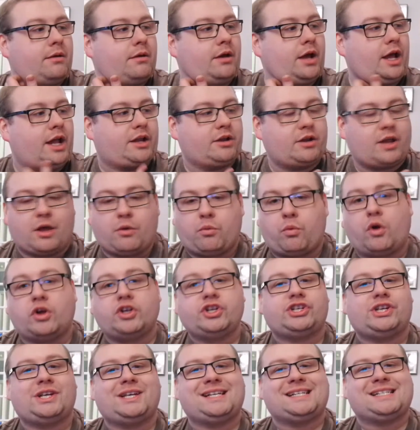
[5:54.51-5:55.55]
and what
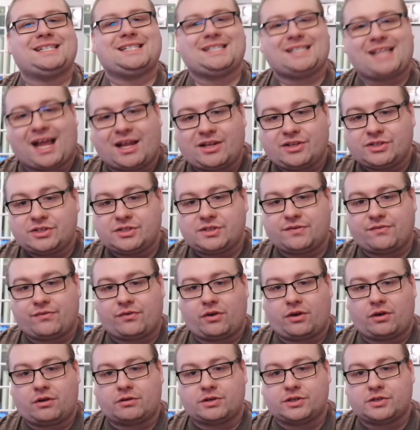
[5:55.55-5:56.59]
she stands
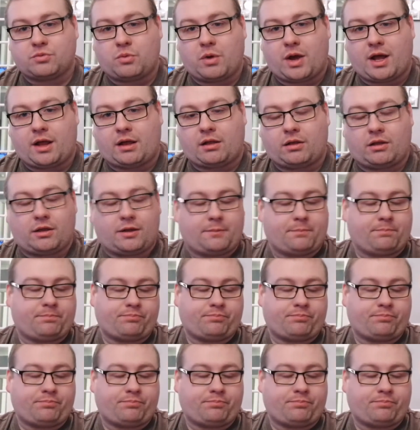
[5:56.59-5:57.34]
for as well,